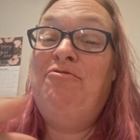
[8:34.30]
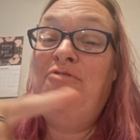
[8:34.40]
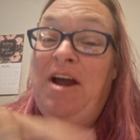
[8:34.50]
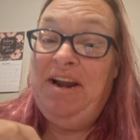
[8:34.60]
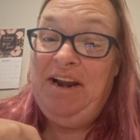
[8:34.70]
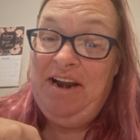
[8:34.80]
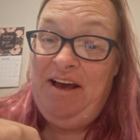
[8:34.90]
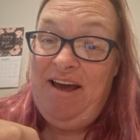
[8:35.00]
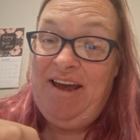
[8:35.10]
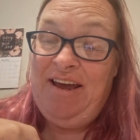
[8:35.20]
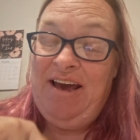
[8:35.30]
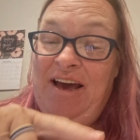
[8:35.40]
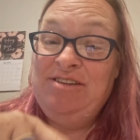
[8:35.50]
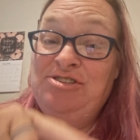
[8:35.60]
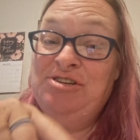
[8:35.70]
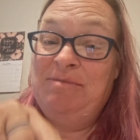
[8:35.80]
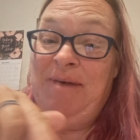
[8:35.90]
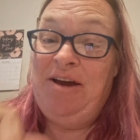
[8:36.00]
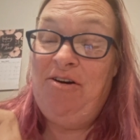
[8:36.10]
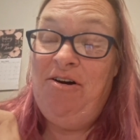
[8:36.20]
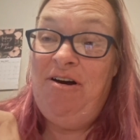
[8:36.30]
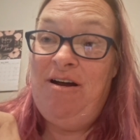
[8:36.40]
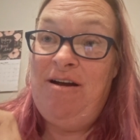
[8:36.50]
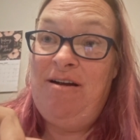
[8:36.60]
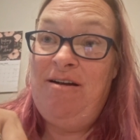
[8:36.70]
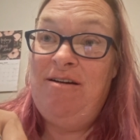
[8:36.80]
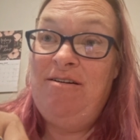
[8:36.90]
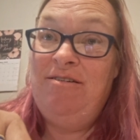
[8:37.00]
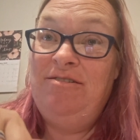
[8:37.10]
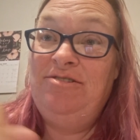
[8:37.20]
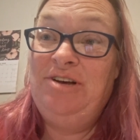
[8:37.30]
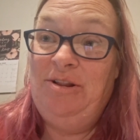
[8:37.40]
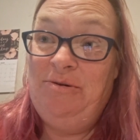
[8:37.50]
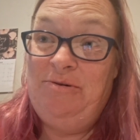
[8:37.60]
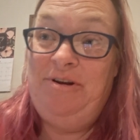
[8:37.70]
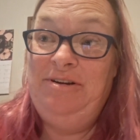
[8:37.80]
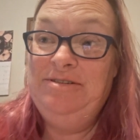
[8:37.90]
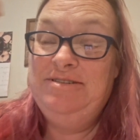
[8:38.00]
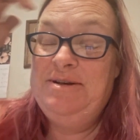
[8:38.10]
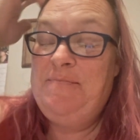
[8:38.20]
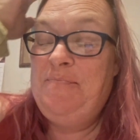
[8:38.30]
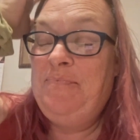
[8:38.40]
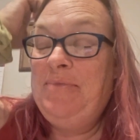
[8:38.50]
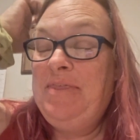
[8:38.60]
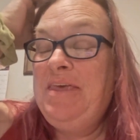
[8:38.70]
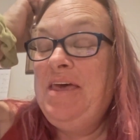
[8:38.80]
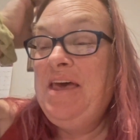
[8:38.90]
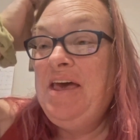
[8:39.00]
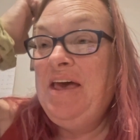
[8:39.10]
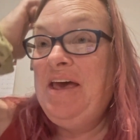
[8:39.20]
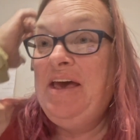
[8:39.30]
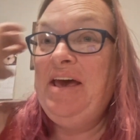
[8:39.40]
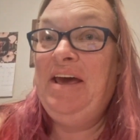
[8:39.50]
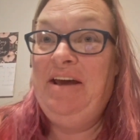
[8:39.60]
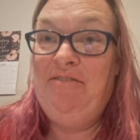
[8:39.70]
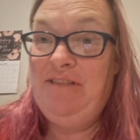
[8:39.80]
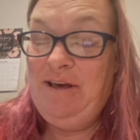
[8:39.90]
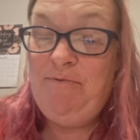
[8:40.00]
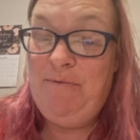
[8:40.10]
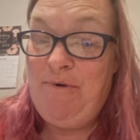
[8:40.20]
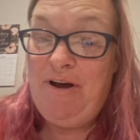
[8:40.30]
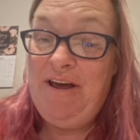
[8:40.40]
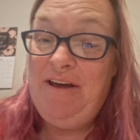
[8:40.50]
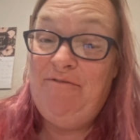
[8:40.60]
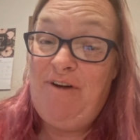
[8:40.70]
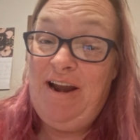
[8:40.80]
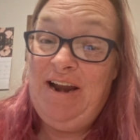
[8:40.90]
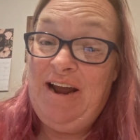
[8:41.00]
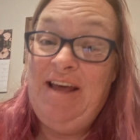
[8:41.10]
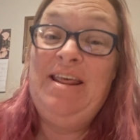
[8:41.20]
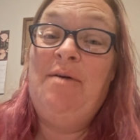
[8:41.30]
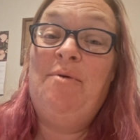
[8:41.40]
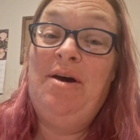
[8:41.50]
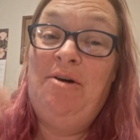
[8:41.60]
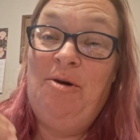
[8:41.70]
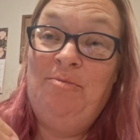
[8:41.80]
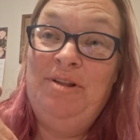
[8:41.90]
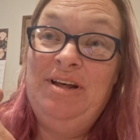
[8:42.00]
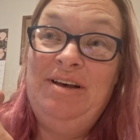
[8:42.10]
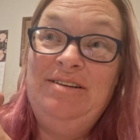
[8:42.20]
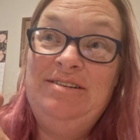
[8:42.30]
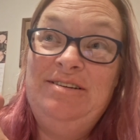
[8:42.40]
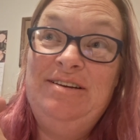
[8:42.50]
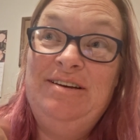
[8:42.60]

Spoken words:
Friday night I took my car to Lawrence, and everything we brought in Friday night that went home with us